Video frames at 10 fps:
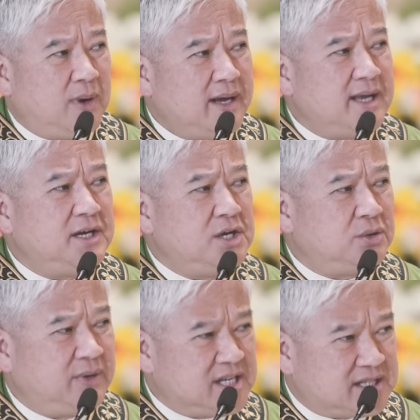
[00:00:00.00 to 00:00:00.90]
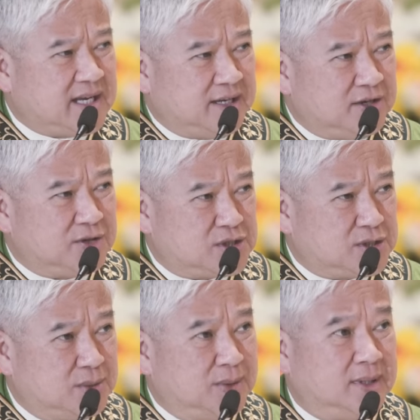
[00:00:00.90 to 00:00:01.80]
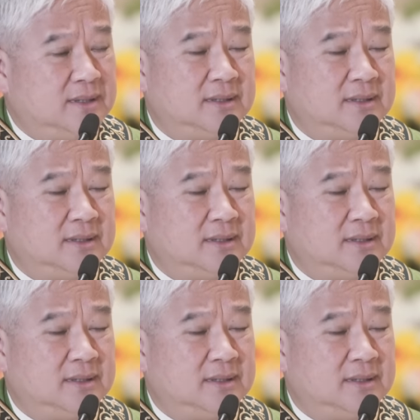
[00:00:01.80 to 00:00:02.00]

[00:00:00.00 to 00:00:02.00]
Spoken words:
why are you risking your soul?